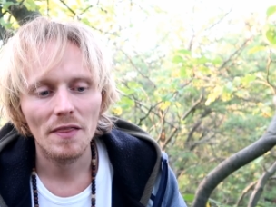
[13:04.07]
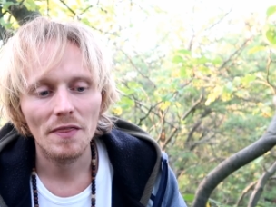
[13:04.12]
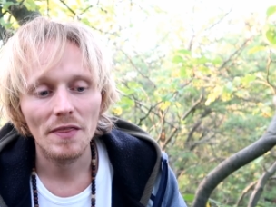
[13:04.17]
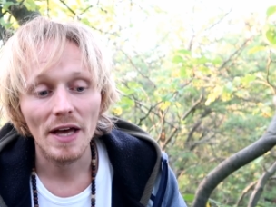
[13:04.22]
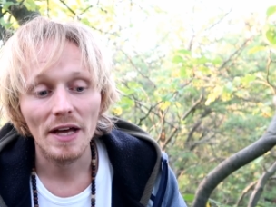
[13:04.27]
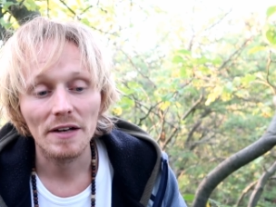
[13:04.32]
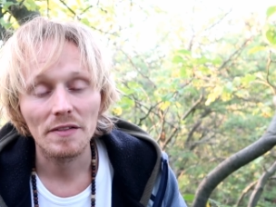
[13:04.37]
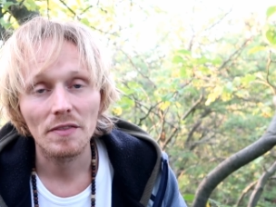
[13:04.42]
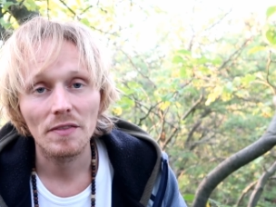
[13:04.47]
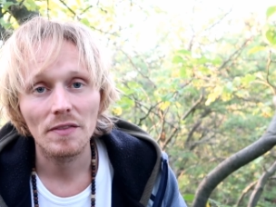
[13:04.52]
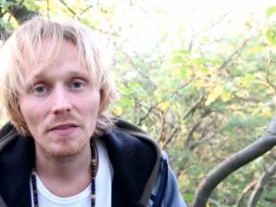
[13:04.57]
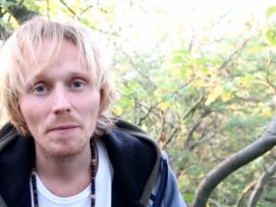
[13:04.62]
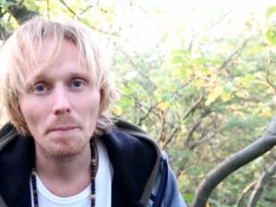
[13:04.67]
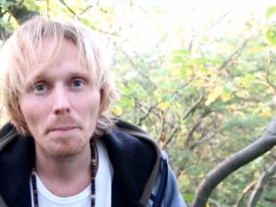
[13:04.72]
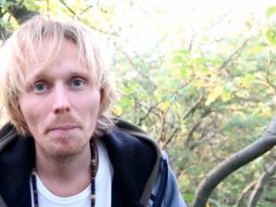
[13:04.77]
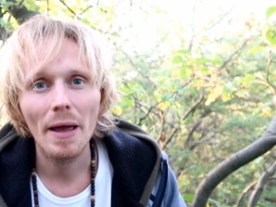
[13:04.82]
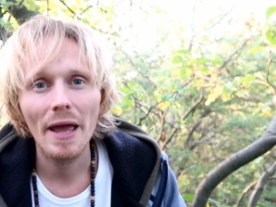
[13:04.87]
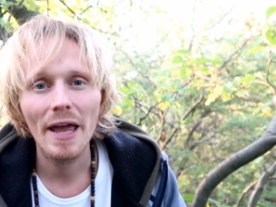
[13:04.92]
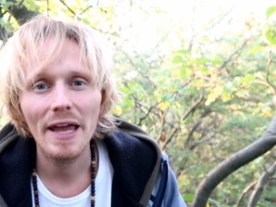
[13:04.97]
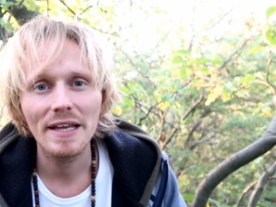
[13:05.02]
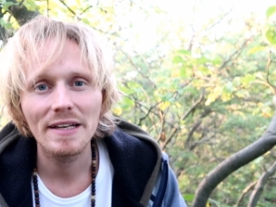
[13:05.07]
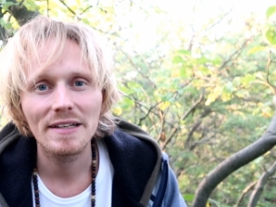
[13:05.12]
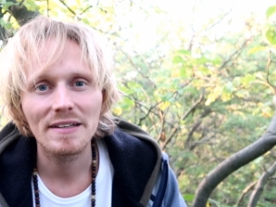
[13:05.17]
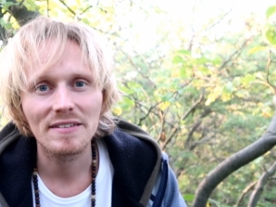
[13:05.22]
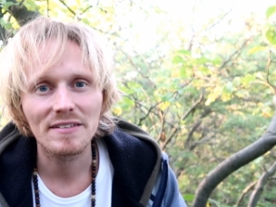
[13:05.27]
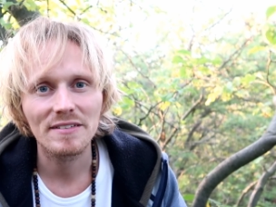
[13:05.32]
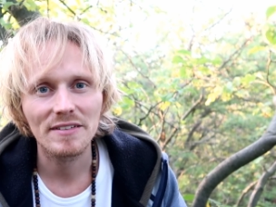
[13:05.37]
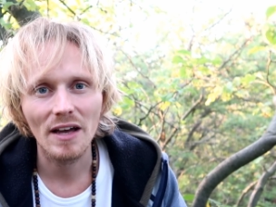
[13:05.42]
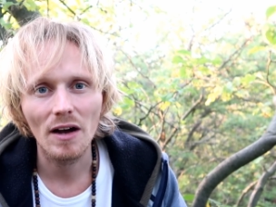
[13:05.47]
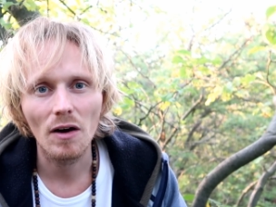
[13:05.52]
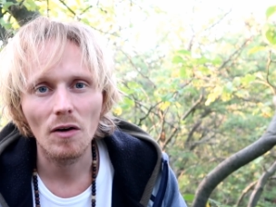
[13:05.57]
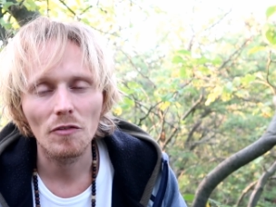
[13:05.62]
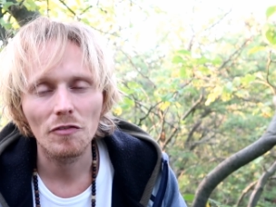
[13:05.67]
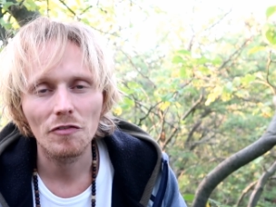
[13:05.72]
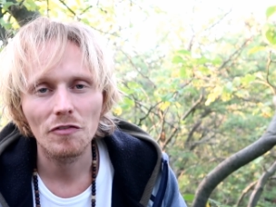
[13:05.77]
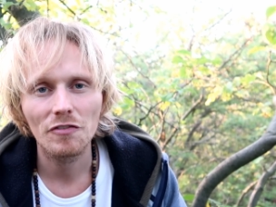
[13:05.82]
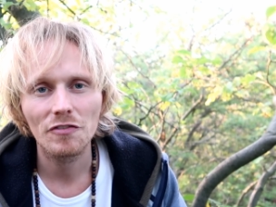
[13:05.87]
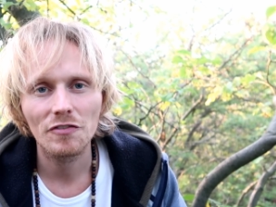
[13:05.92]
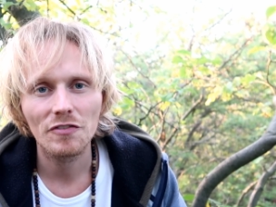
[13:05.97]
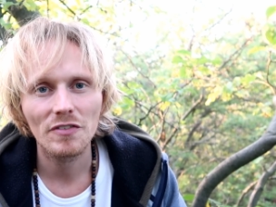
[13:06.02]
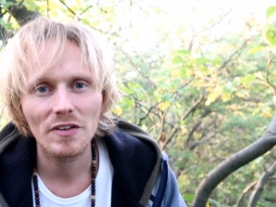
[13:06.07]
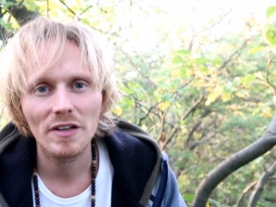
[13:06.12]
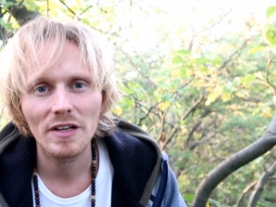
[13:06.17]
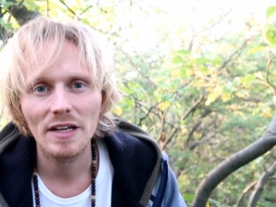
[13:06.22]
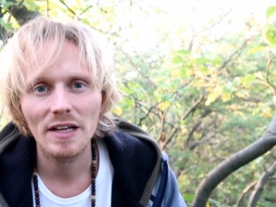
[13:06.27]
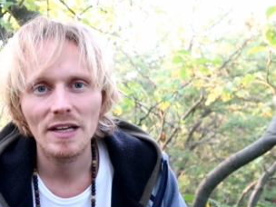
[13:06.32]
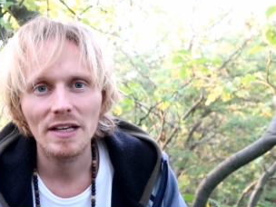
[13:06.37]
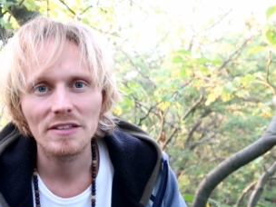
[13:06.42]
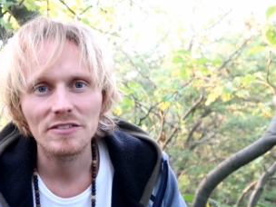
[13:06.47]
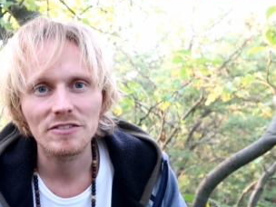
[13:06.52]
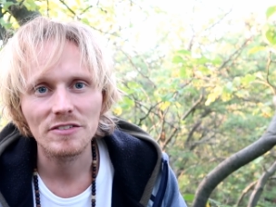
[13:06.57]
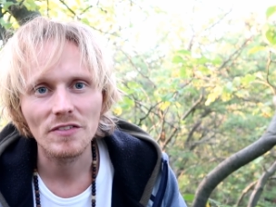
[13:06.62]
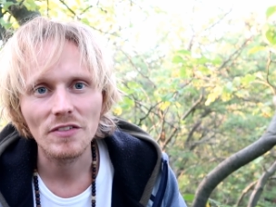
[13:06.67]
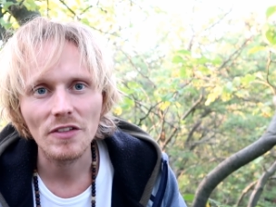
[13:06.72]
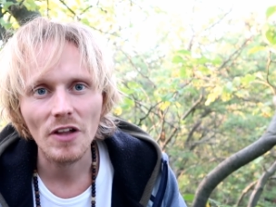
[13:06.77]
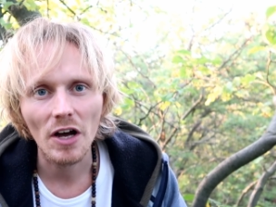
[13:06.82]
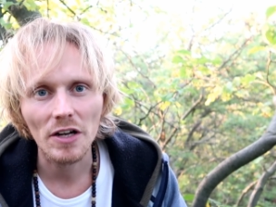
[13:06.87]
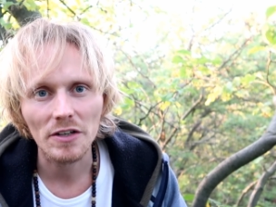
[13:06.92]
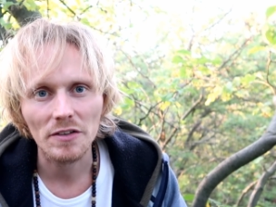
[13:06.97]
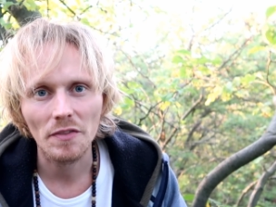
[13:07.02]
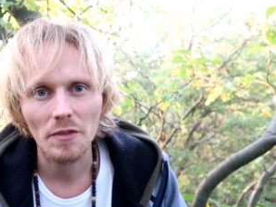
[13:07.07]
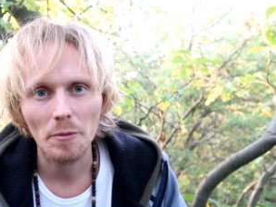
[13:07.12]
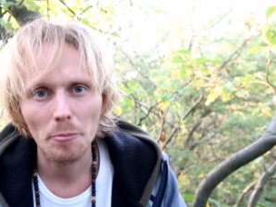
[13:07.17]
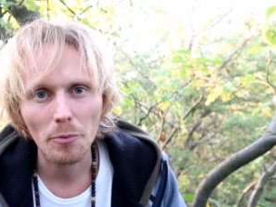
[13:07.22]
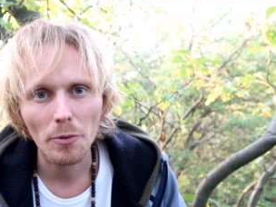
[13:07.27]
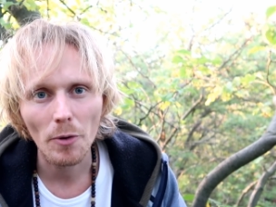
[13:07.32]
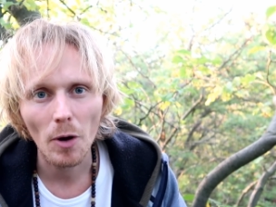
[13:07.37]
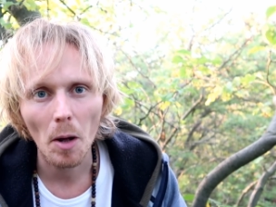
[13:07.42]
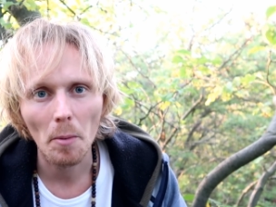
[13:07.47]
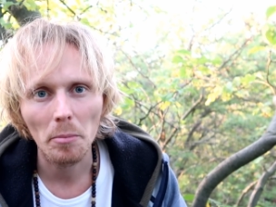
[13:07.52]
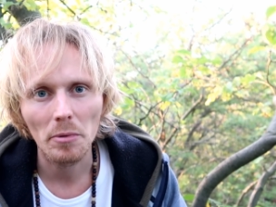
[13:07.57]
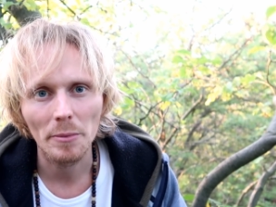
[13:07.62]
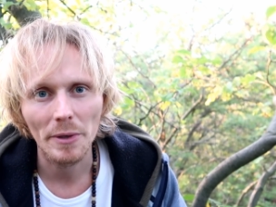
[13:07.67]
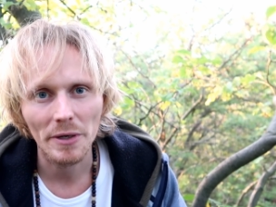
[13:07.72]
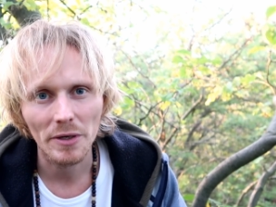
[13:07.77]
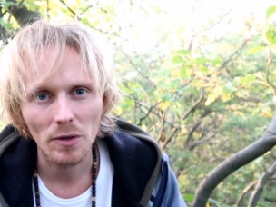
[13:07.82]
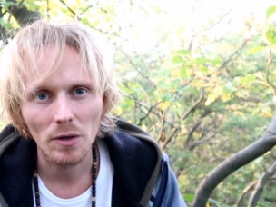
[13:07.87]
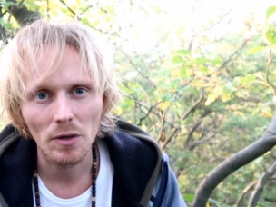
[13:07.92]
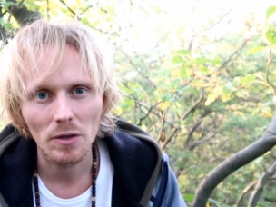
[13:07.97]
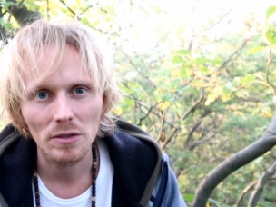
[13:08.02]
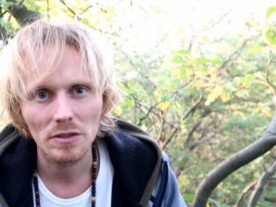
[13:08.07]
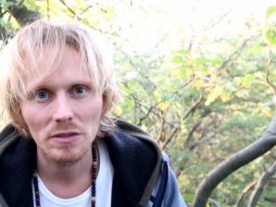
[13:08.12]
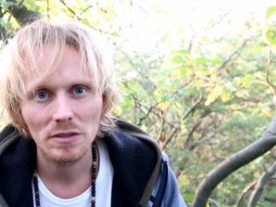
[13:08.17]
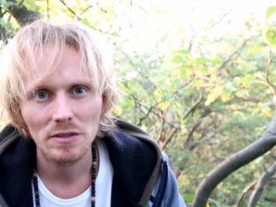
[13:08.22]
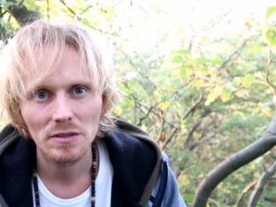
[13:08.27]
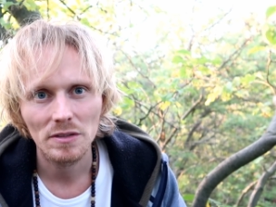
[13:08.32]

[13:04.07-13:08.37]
that pain itself is not the problem at all.